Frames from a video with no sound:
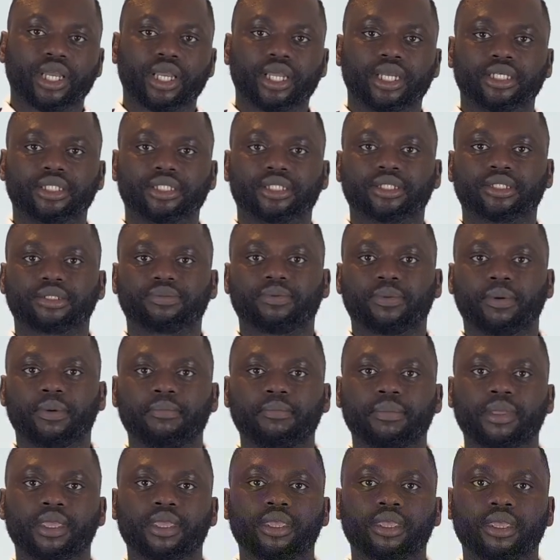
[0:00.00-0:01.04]
is for
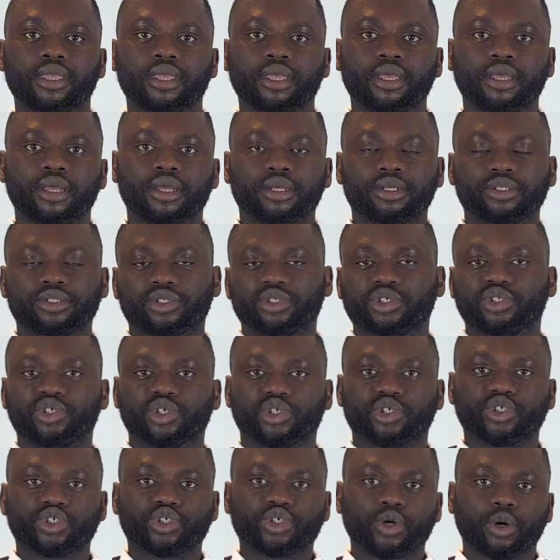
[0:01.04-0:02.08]
me to
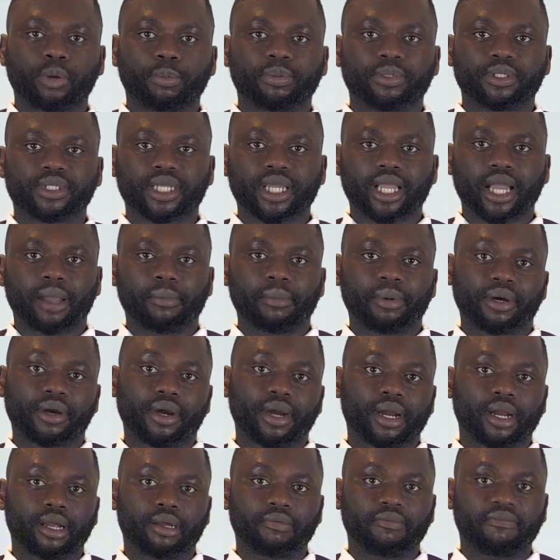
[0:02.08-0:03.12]
just show up on
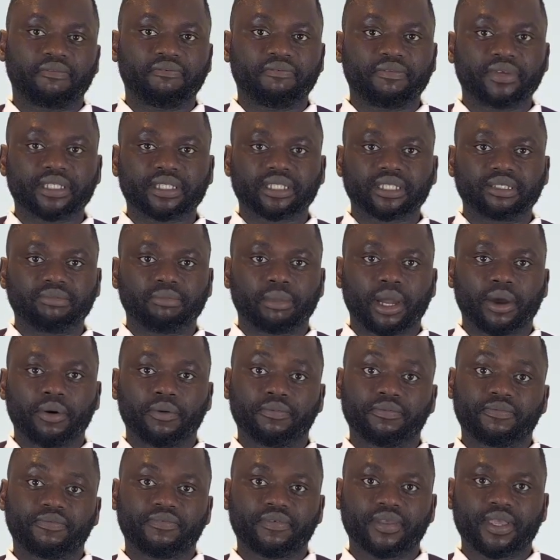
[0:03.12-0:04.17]
camera, facing my
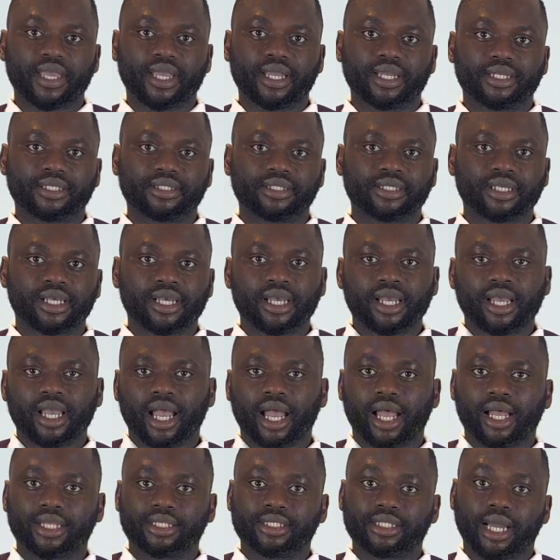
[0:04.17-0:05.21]
own fears,
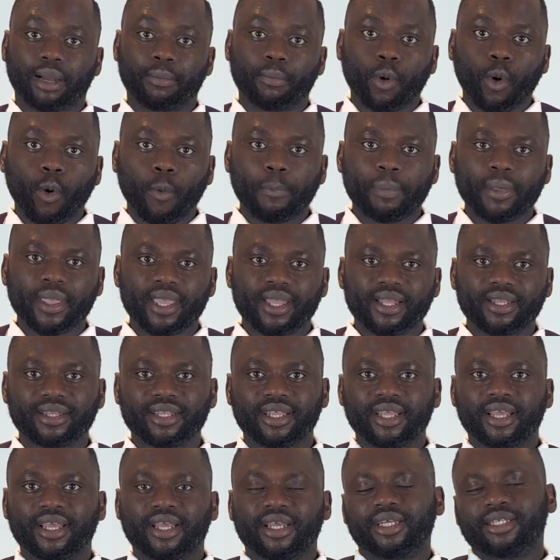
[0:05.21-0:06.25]
and I'm hoping
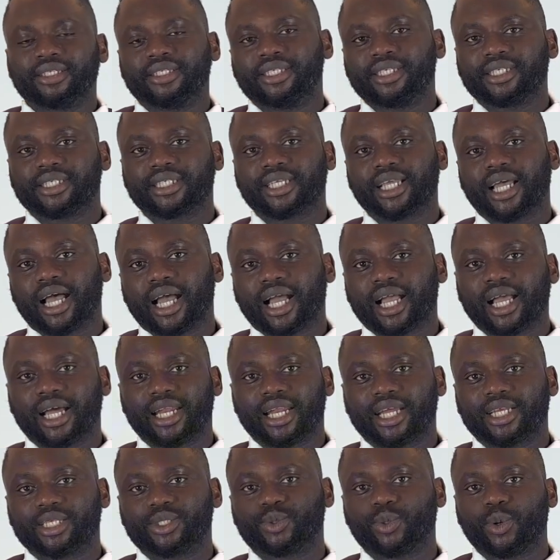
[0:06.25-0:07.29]
this can
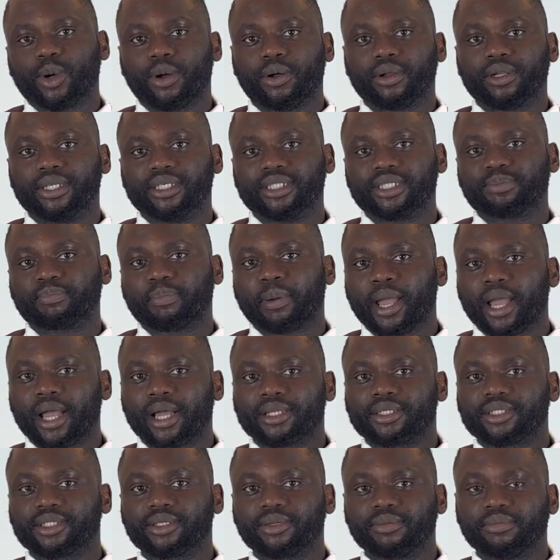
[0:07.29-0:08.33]
as well inspire
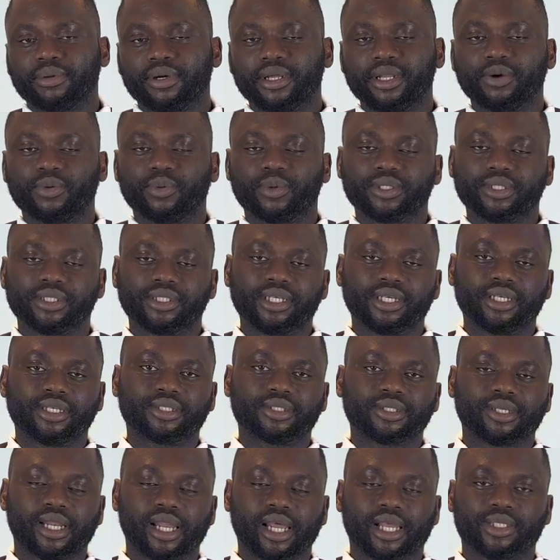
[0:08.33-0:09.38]
somebody one day
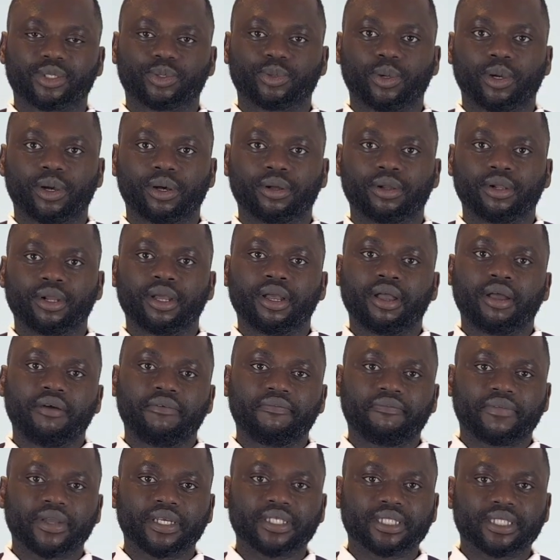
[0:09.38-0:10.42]
to as well
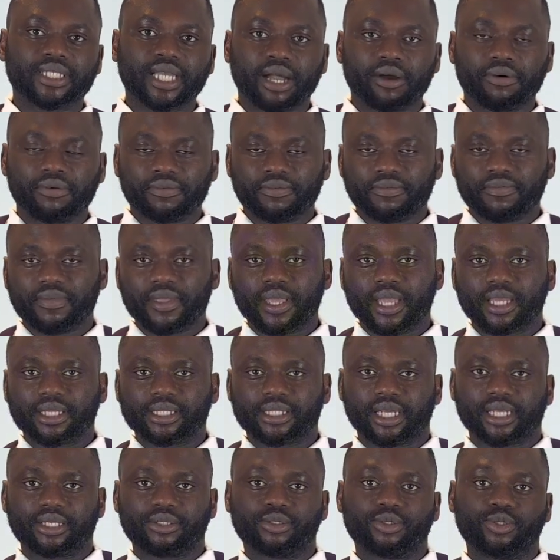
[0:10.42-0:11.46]
face their own fears
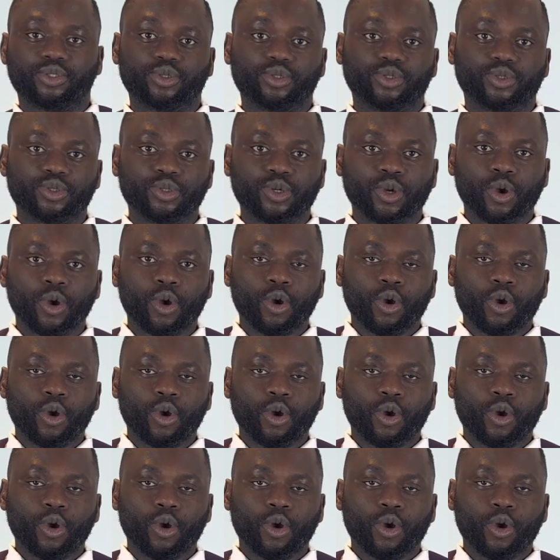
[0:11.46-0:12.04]
and do